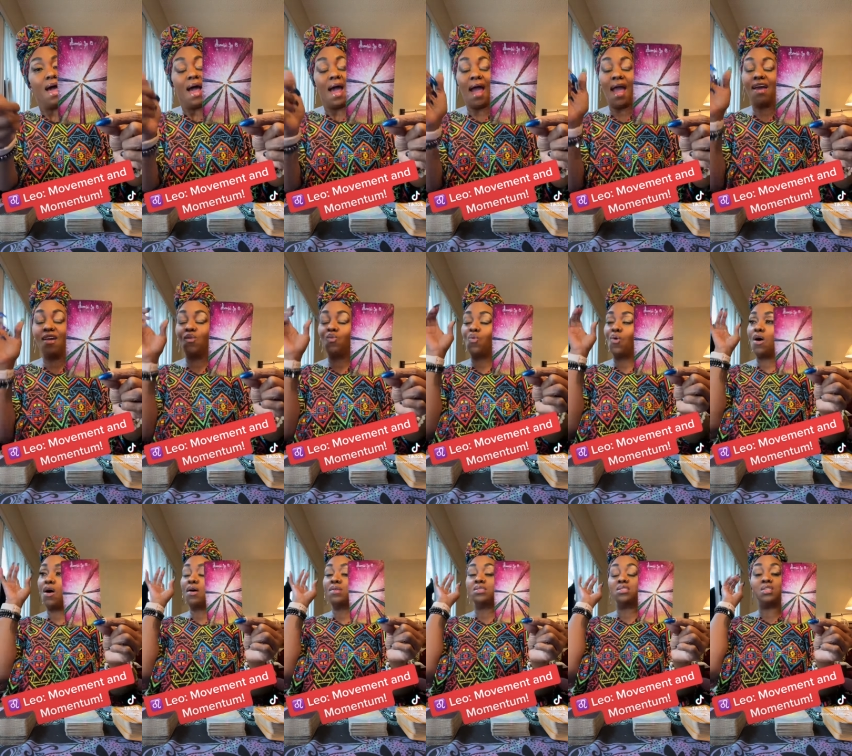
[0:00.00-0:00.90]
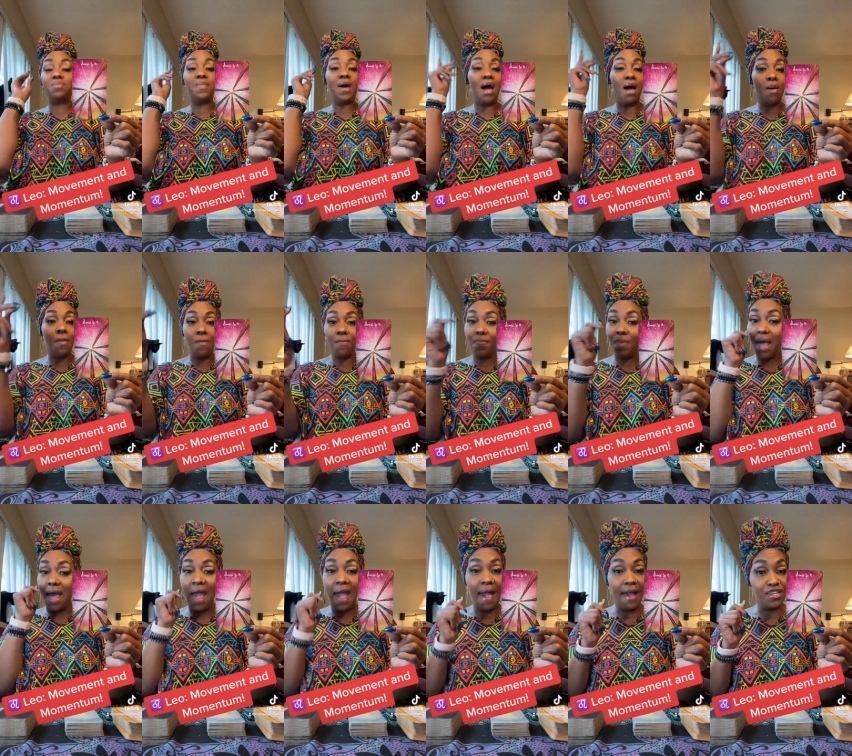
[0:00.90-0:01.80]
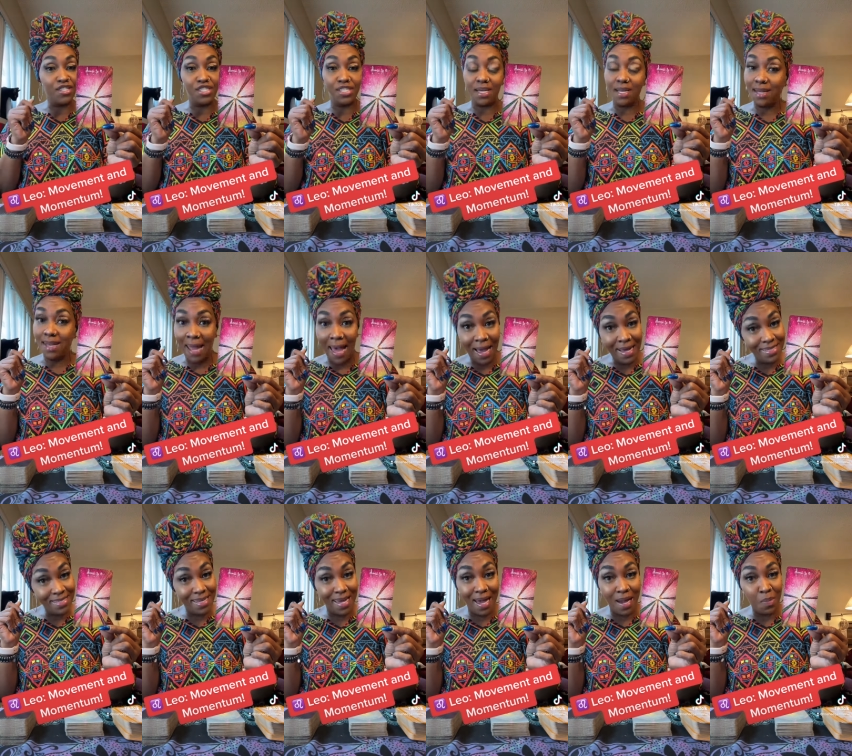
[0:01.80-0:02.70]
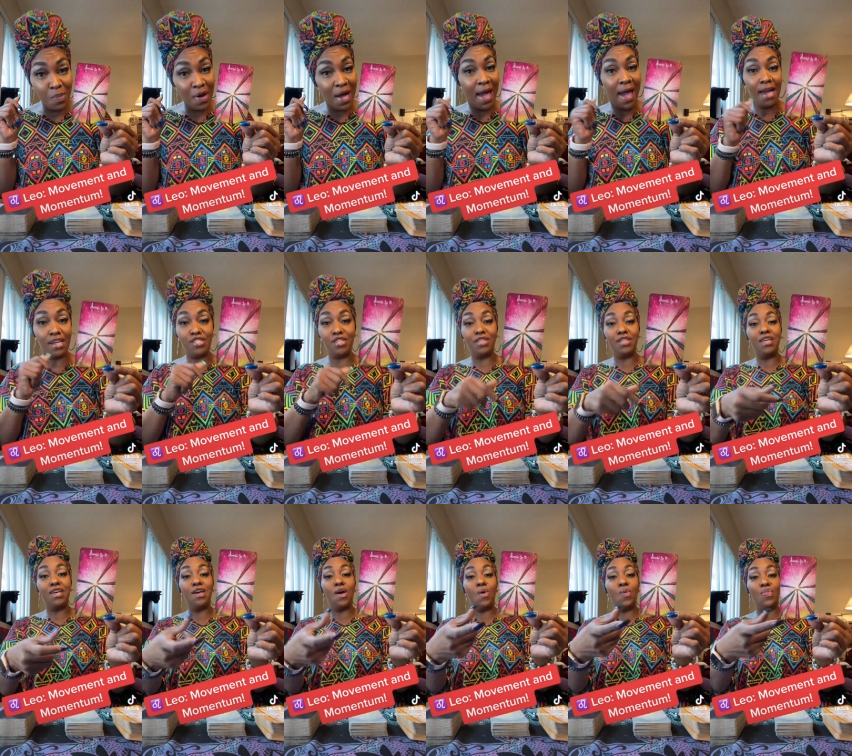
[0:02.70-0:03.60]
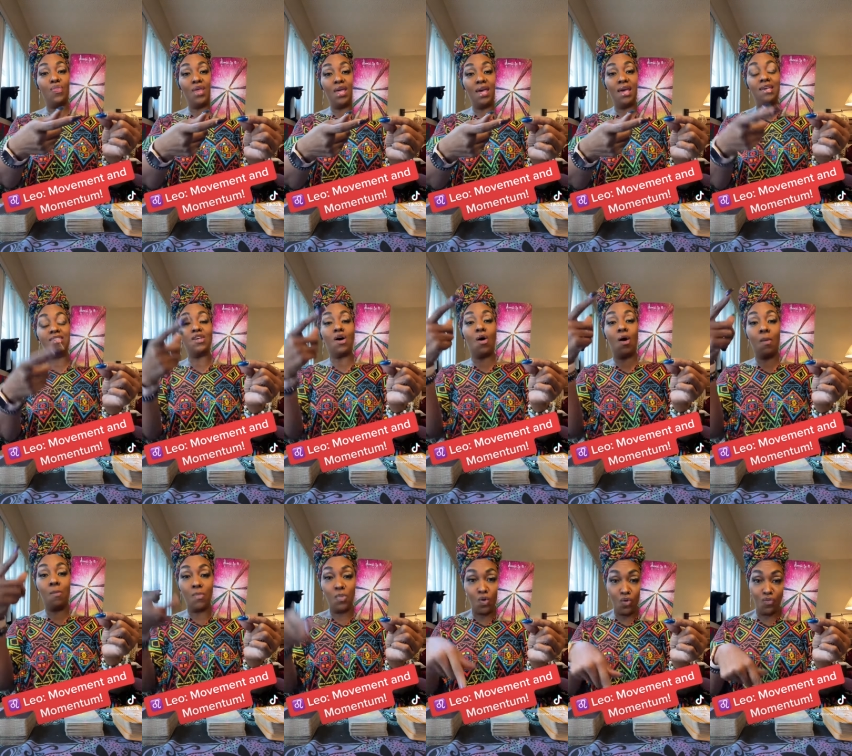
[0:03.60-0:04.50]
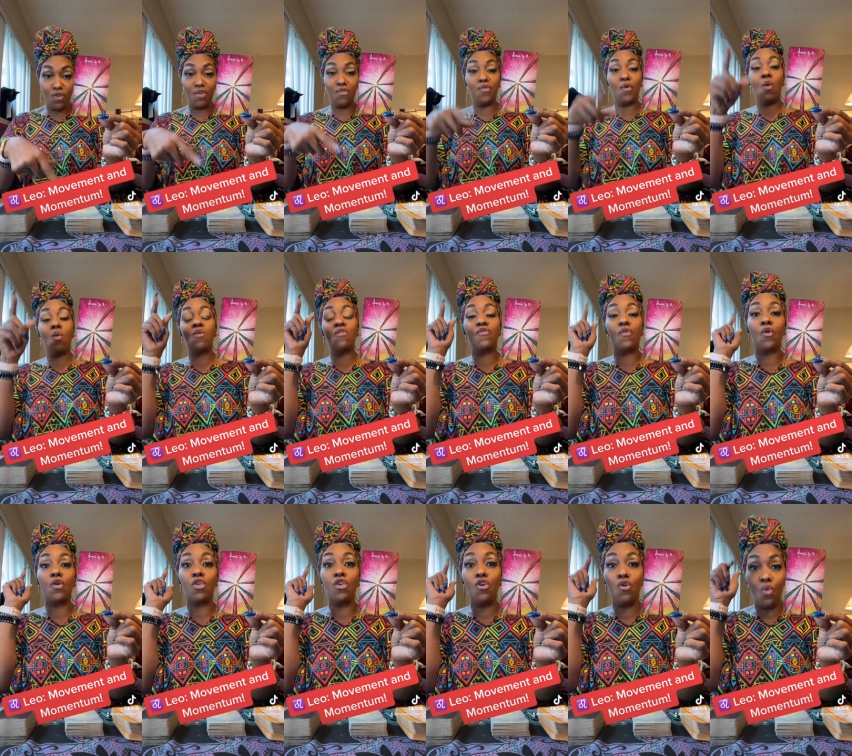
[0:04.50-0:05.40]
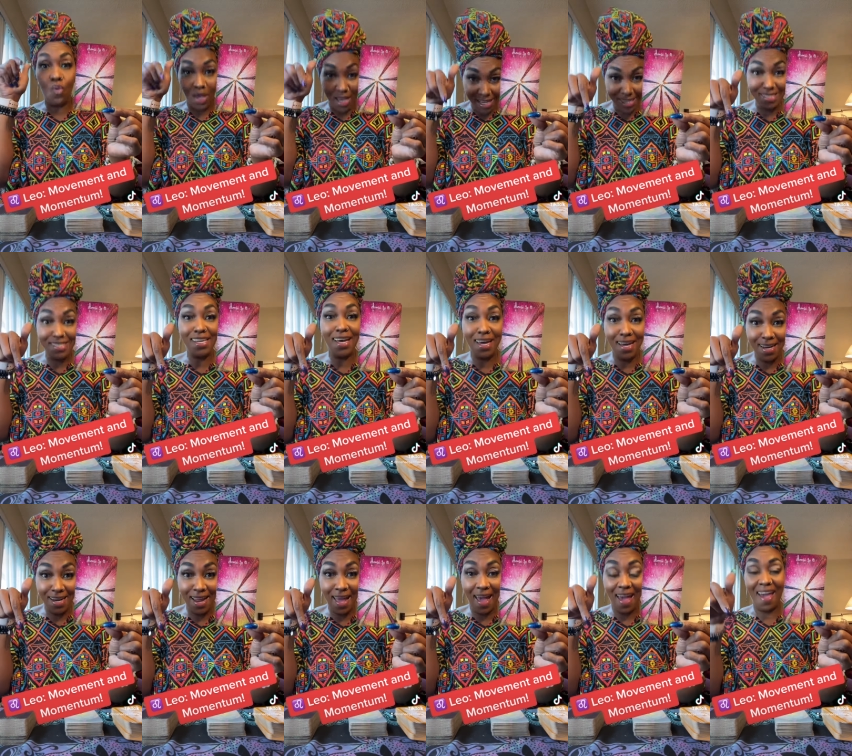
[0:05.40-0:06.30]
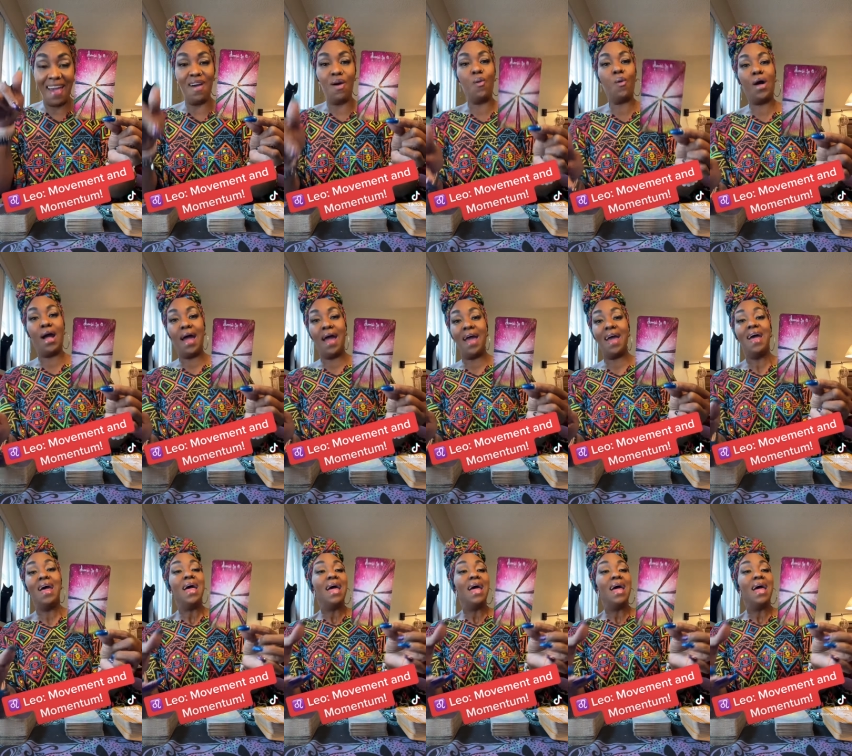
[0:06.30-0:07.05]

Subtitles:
Eight of Wands is about action. Lights, camera, action, Leo. Things are moving forward for you today, okay?